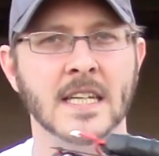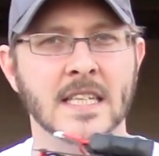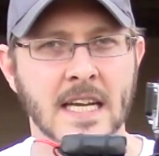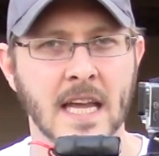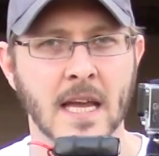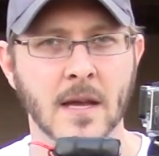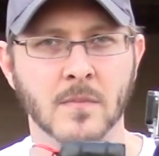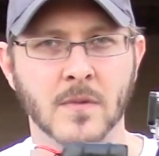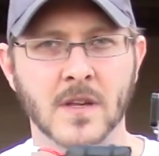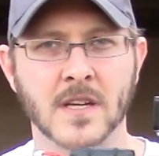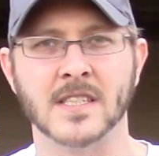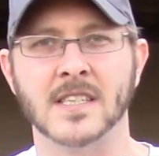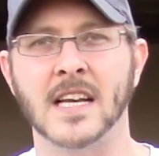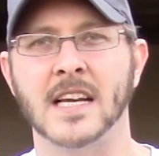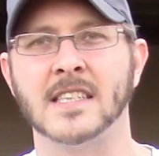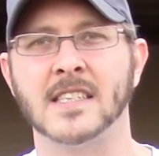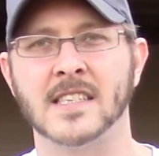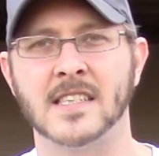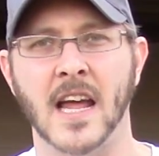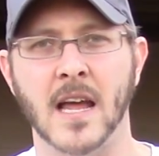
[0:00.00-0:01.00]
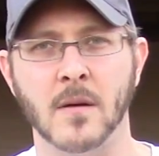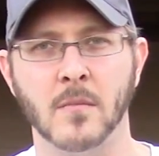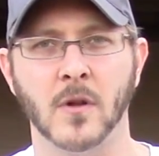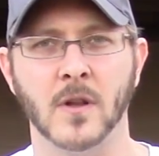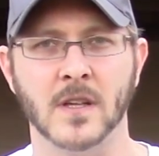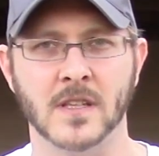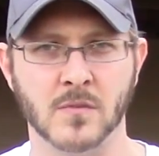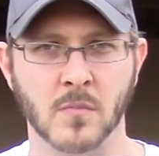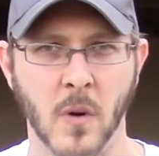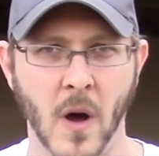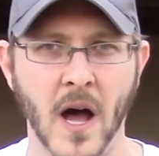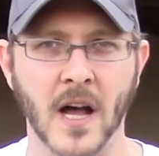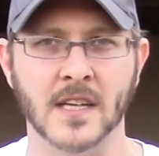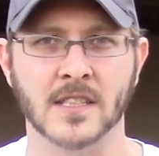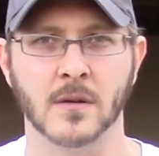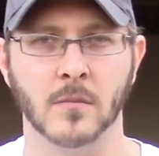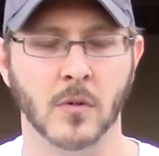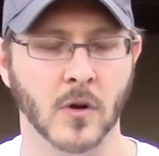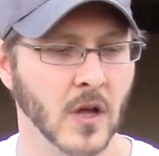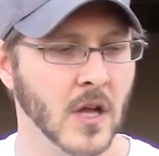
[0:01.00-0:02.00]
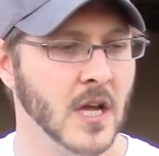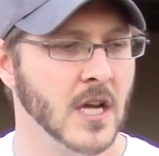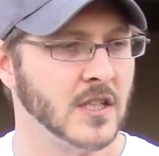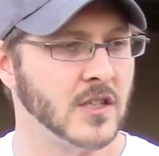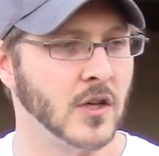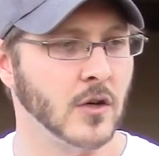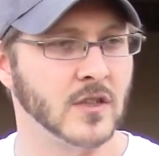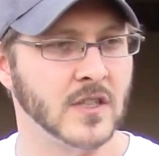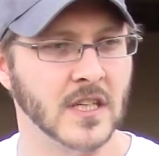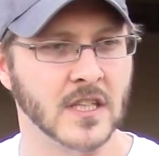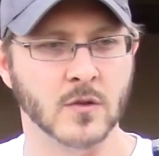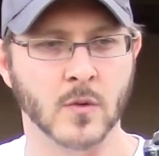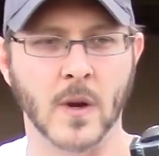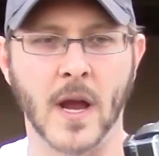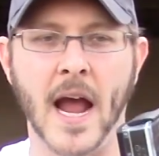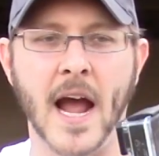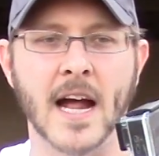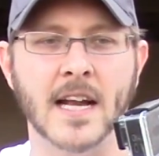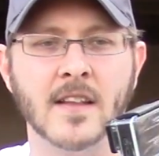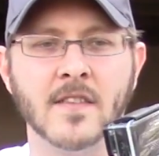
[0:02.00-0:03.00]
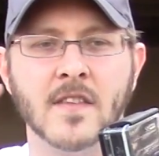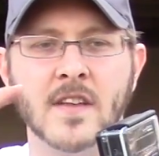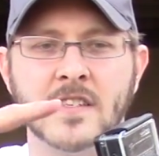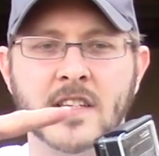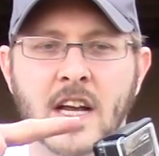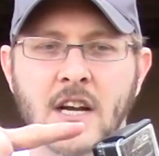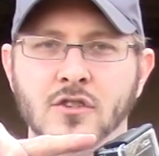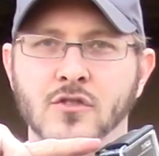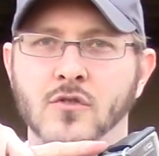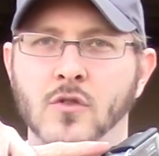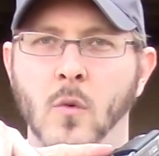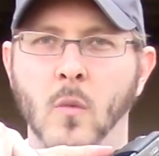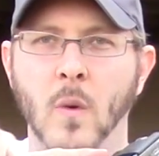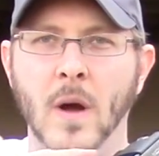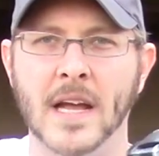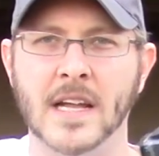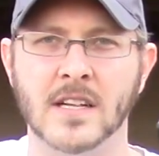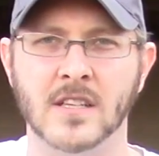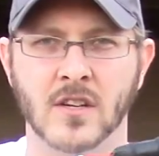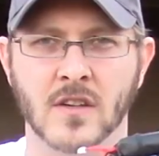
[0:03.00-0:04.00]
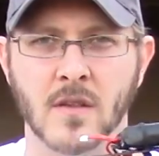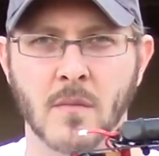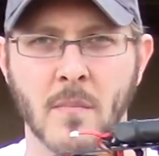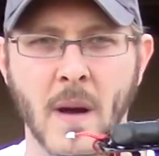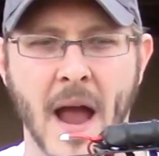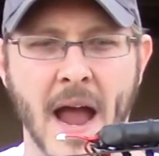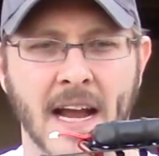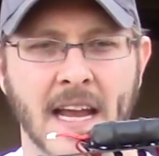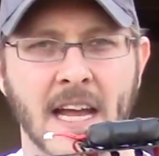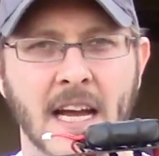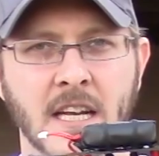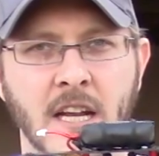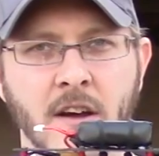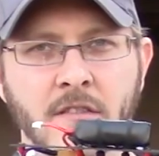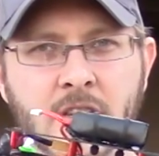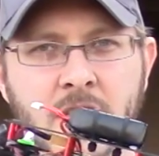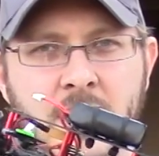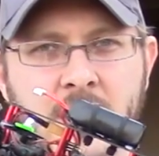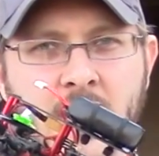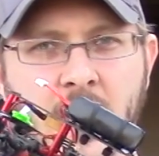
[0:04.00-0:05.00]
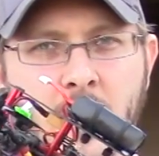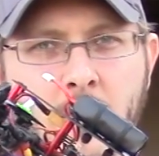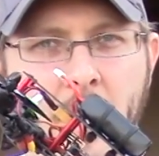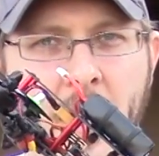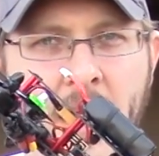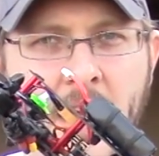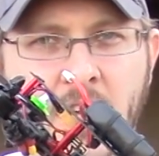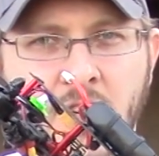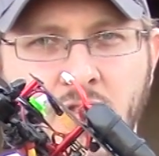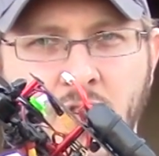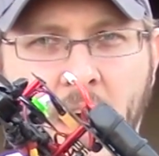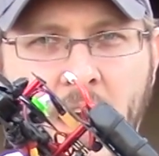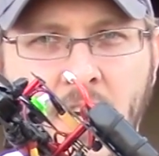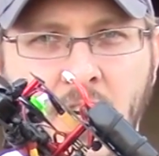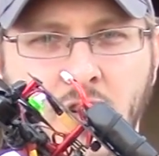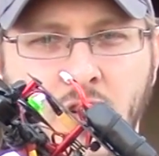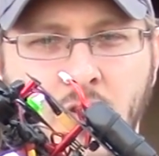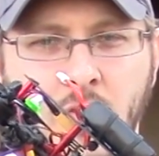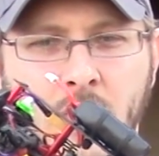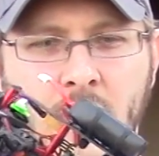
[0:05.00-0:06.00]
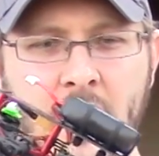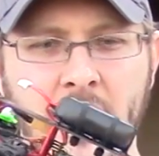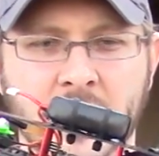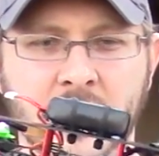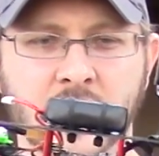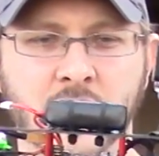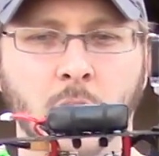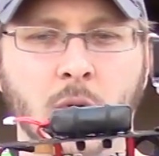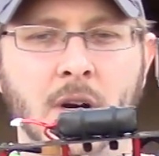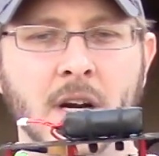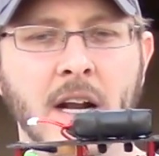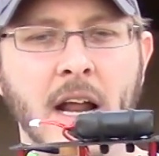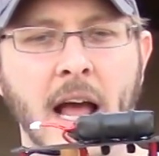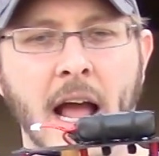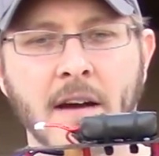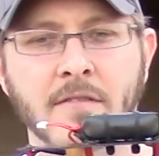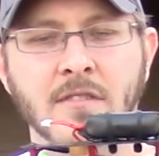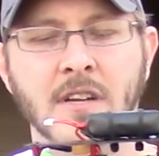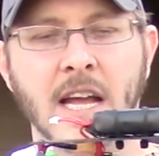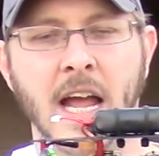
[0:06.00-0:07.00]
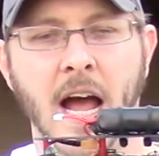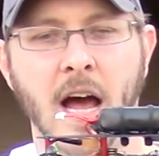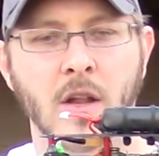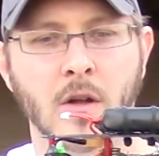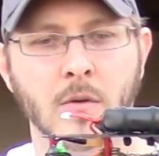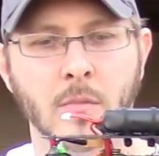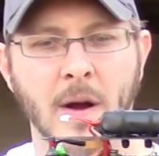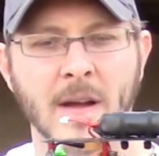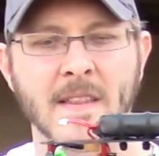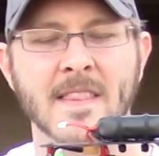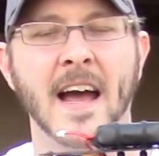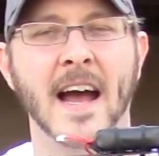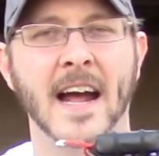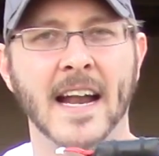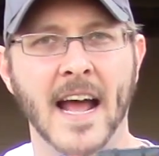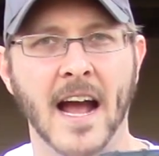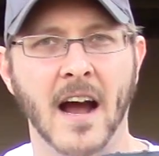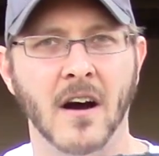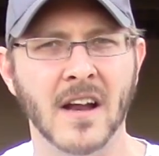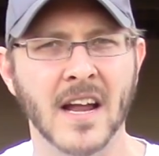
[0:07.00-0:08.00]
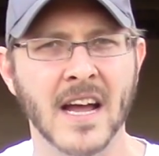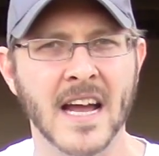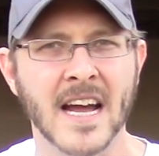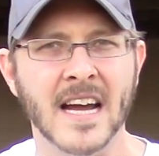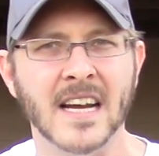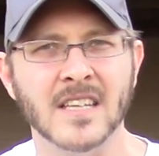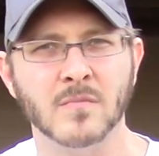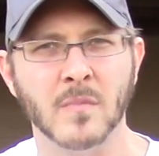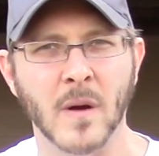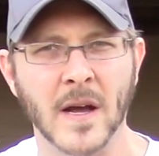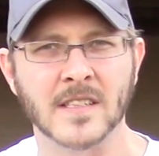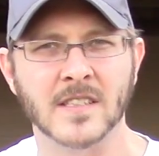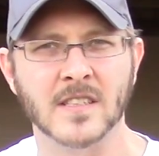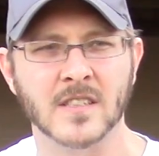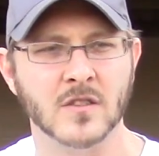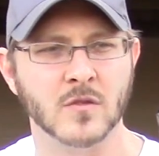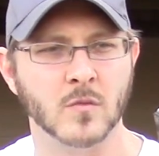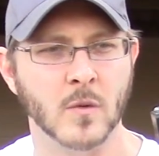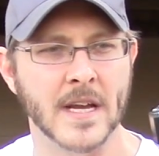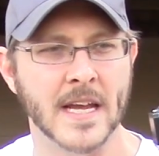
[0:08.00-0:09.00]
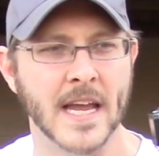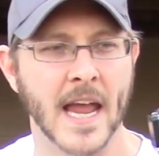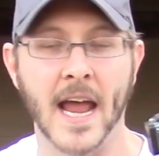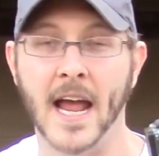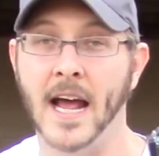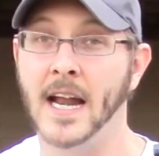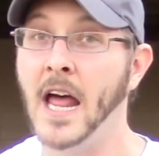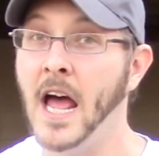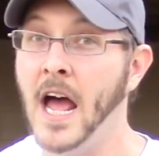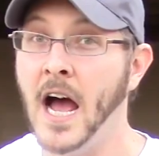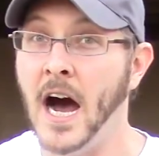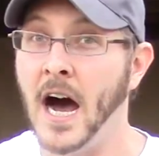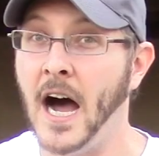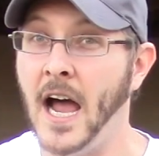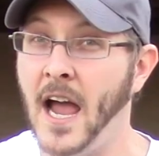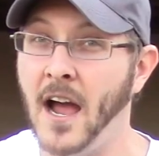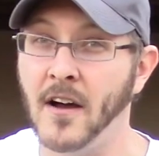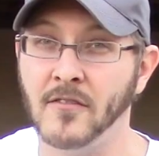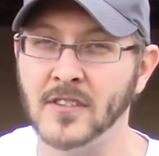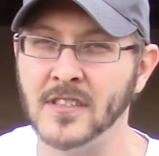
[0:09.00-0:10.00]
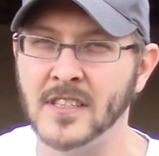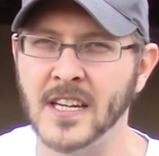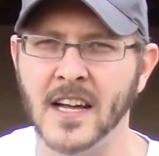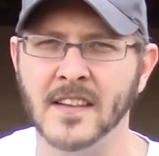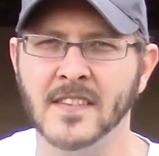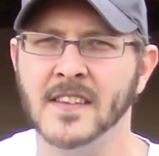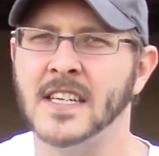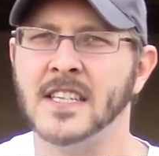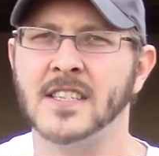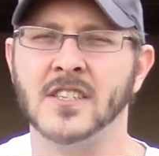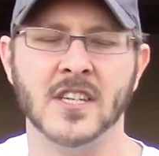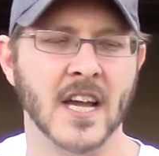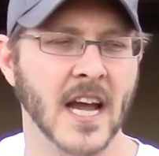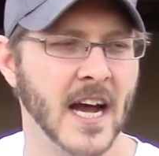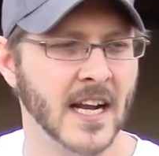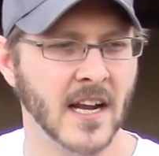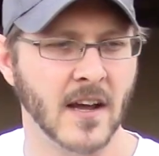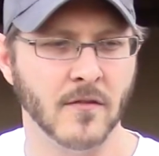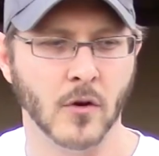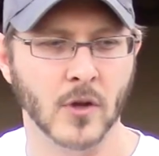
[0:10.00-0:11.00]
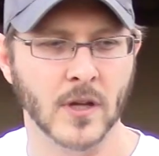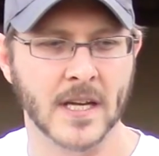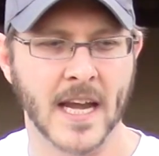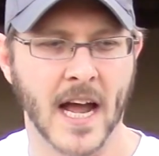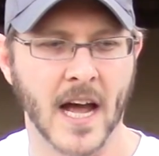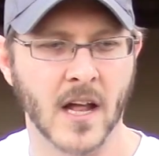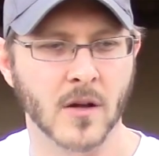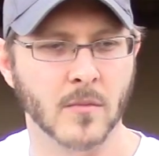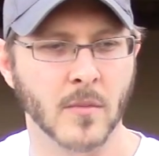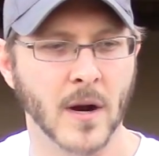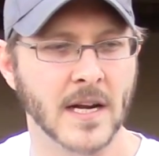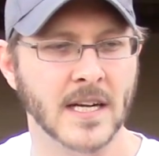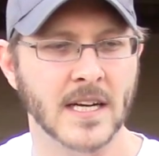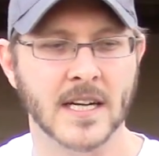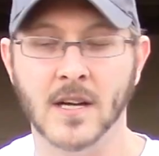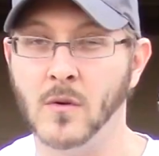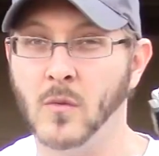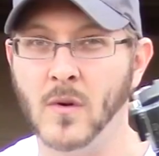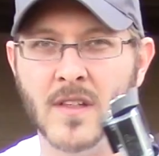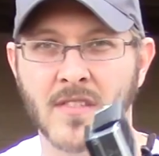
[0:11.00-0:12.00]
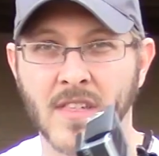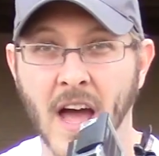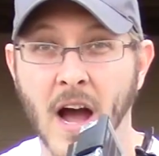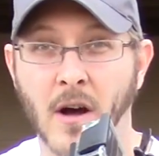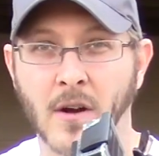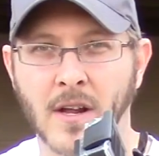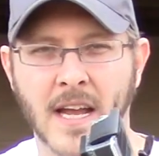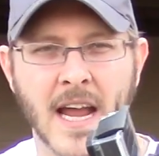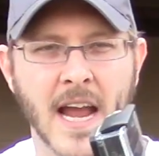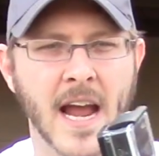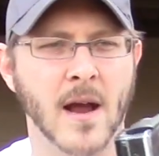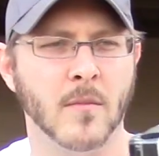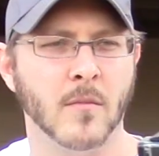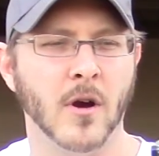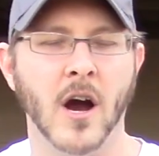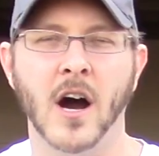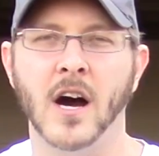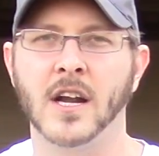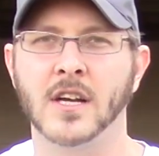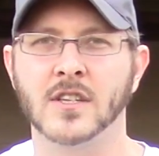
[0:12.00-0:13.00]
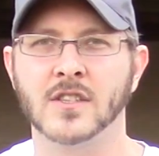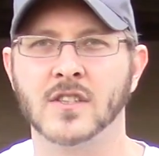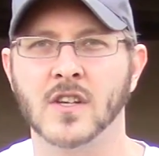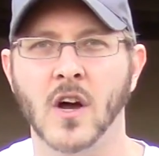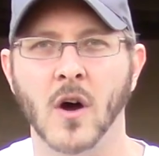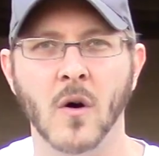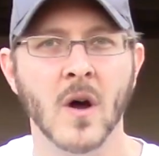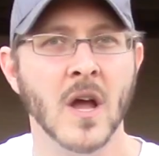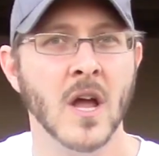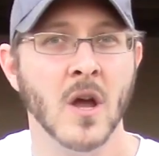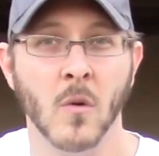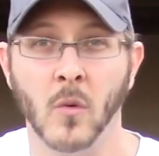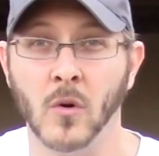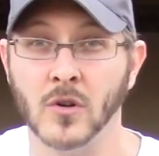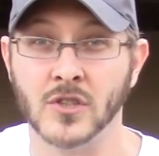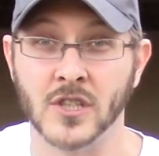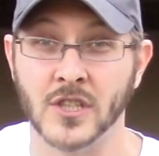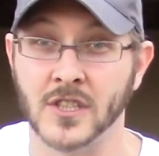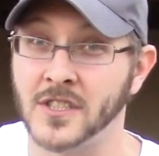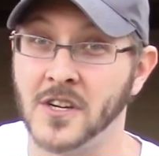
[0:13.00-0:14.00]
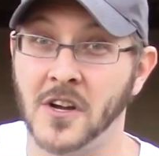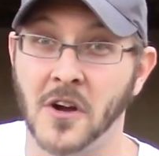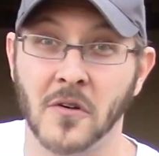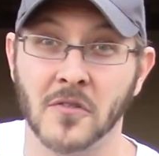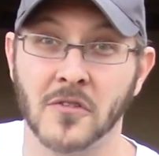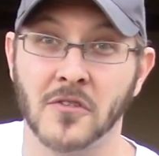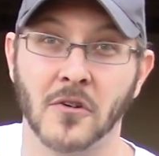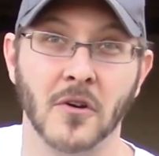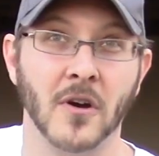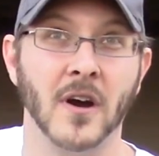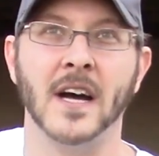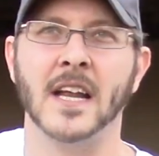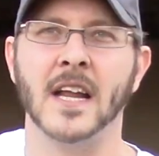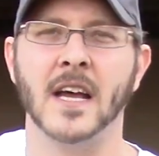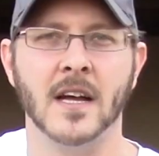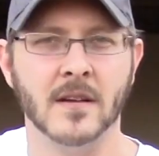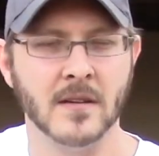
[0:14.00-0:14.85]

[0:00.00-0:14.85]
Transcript: to keep this as stable as possible. So since we added this extra weight to the back end of it, it's going to make it try to do this, so we're going to have to calibrate that out as best as we can. I haven't done this yet. I've only calibrated it without a camera on it, so we'll just go through it.